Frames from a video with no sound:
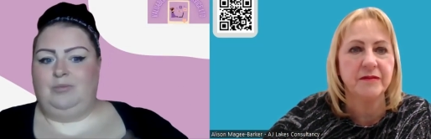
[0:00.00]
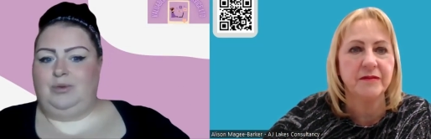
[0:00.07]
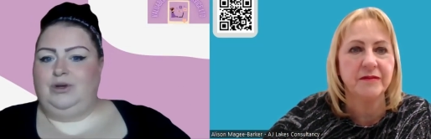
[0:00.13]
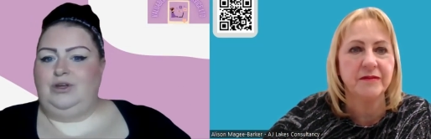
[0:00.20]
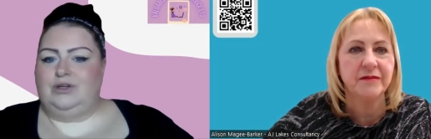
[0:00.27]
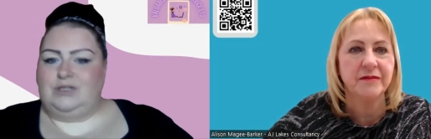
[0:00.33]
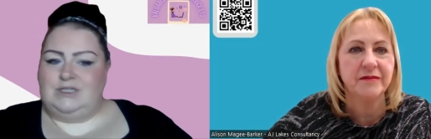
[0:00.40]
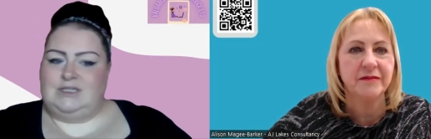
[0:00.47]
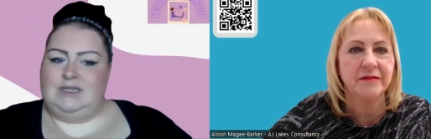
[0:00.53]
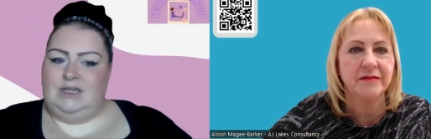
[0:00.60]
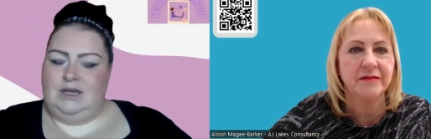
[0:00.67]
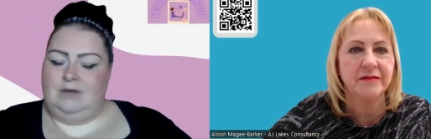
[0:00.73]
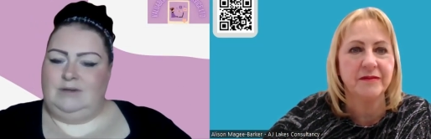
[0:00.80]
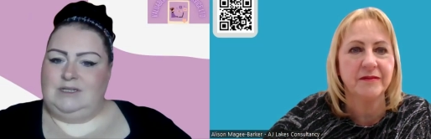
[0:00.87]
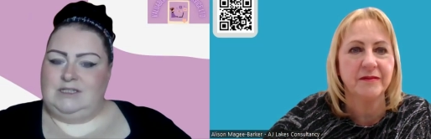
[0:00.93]
Speaker 1: but you're you
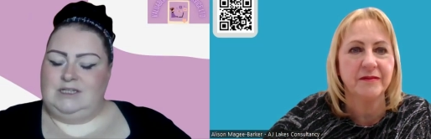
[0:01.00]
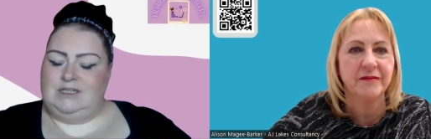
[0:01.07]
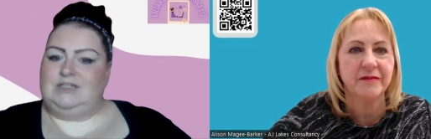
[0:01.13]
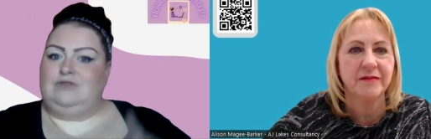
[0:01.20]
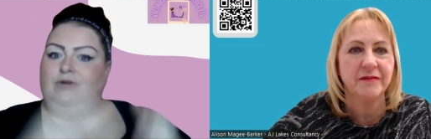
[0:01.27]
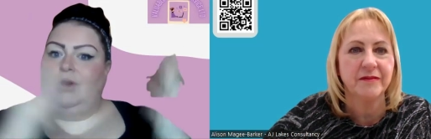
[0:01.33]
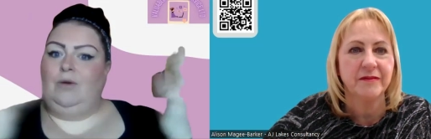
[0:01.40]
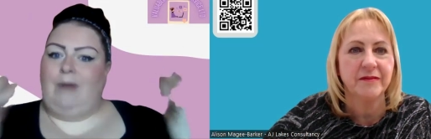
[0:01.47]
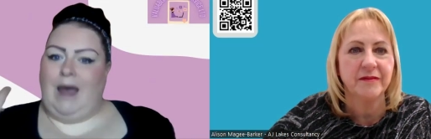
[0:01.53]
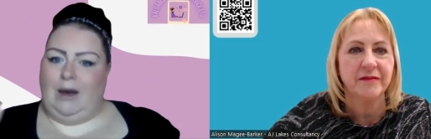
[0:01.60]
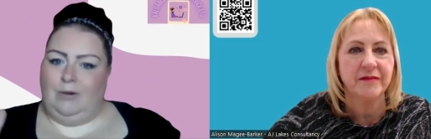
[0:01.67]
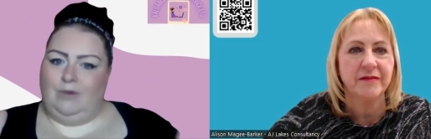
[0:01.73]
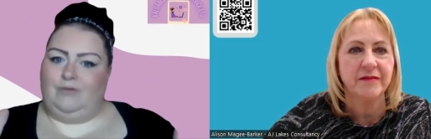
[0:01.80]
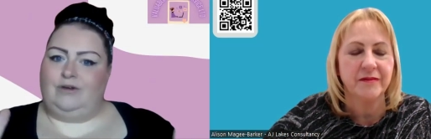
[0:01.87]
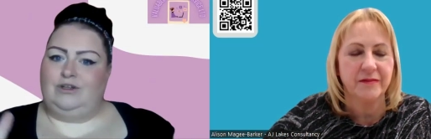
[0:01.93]
know it's it's grown
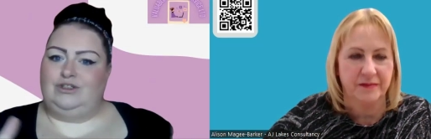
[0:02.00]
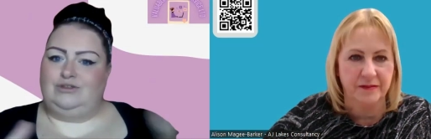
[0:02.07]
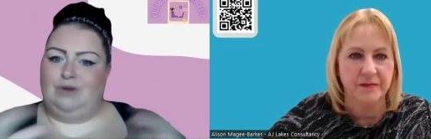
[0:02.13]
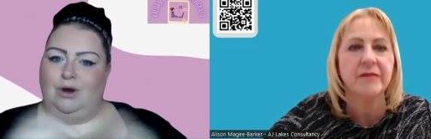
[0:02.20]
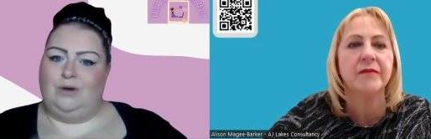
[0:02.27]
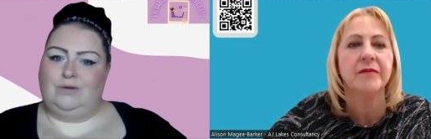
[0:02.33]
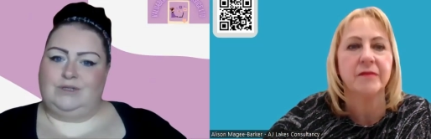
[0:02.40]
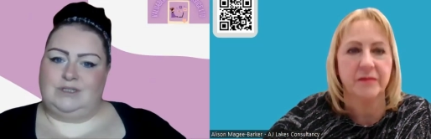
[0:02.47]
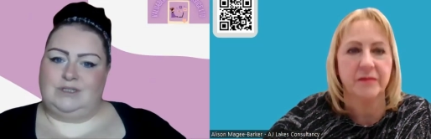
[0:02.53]
out of control